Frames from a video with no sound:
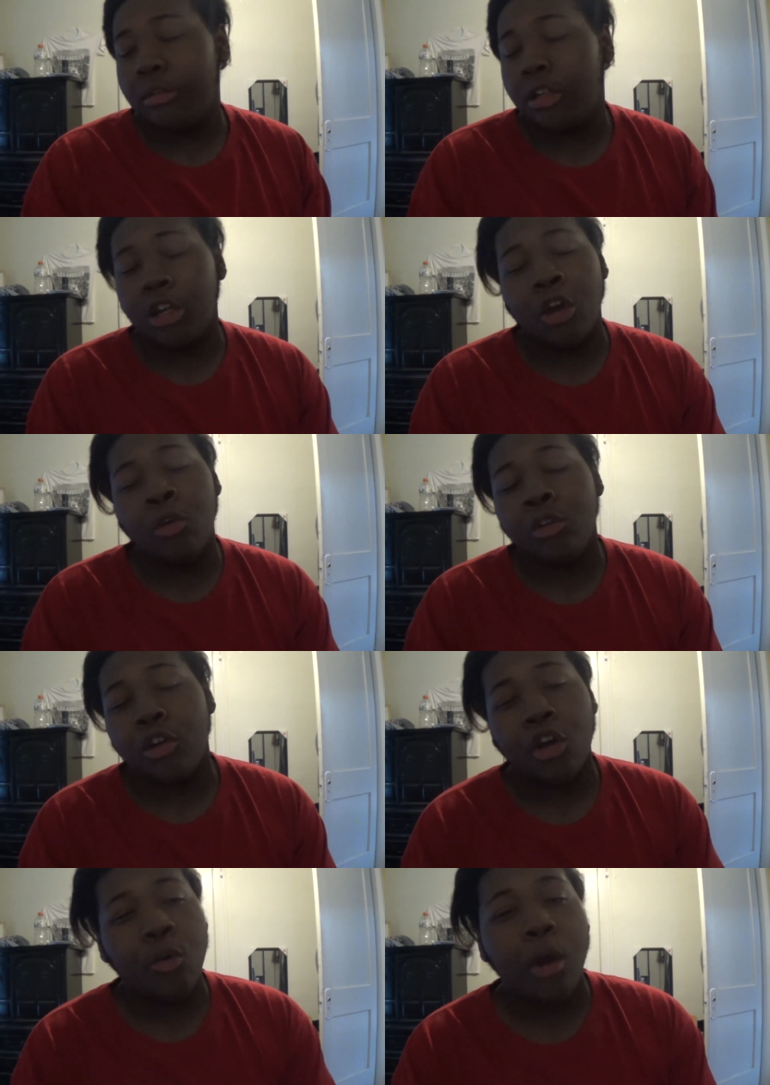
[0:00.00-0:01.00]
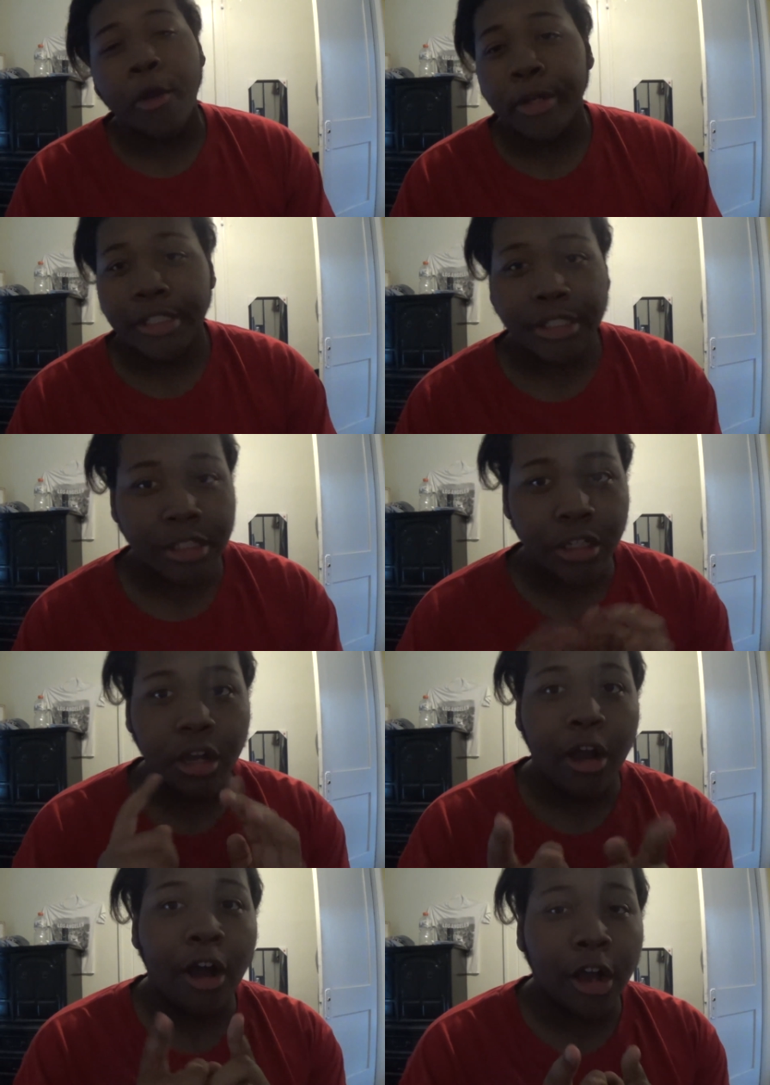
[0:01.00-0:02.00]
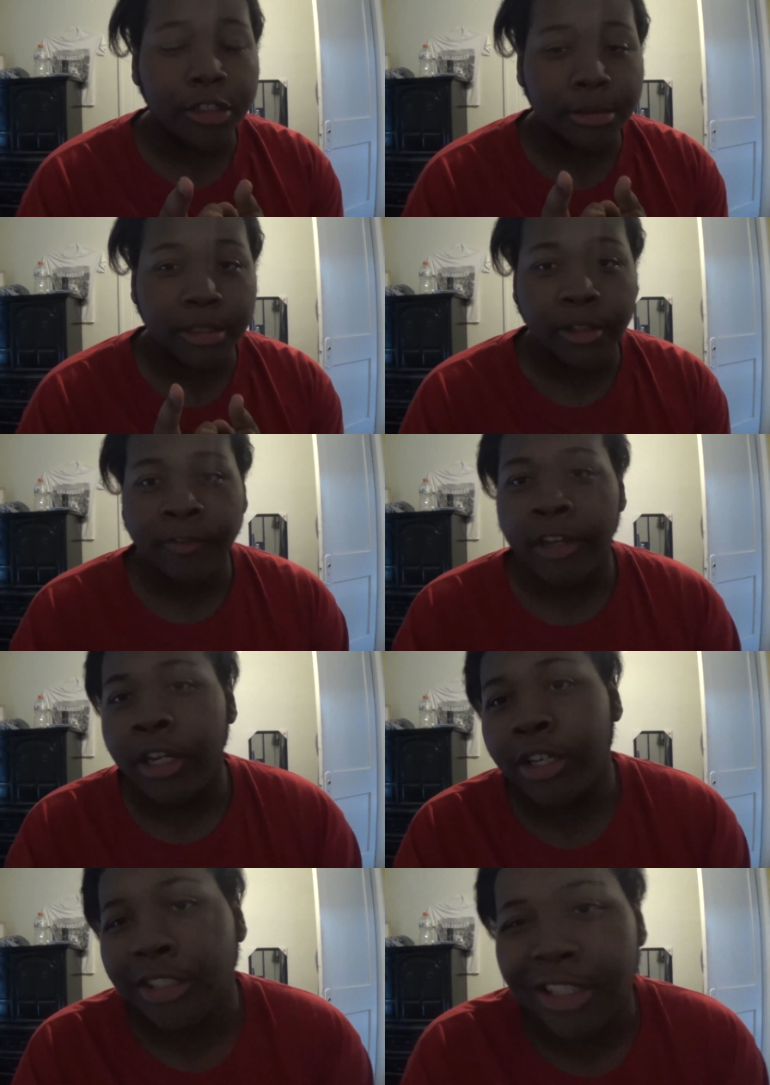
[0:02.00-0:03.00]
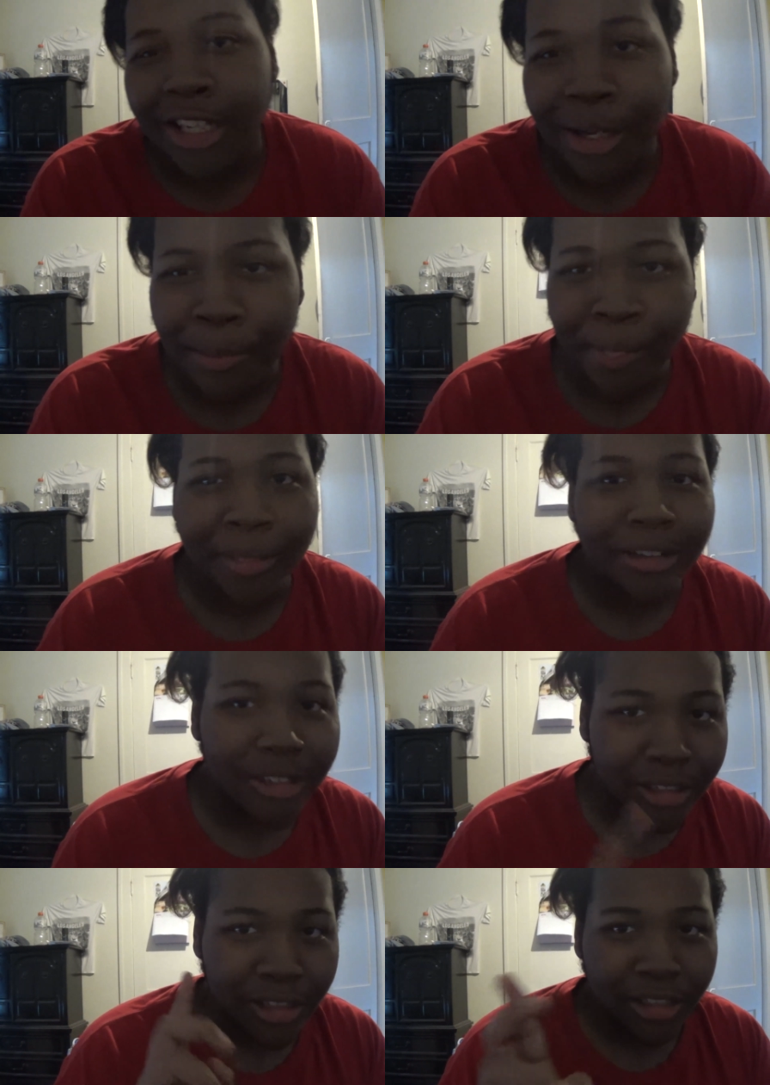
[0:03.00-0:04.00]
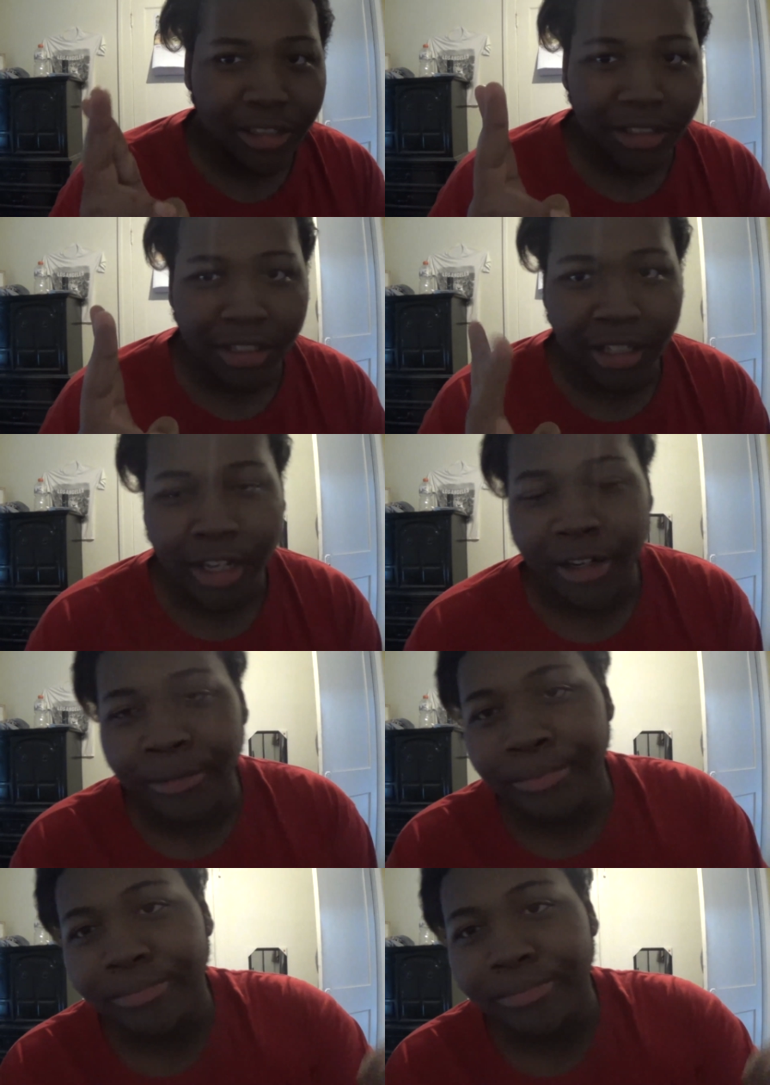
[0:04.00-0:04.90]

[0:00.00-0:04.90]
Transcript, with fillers: but no no worries awesome videos to come see you later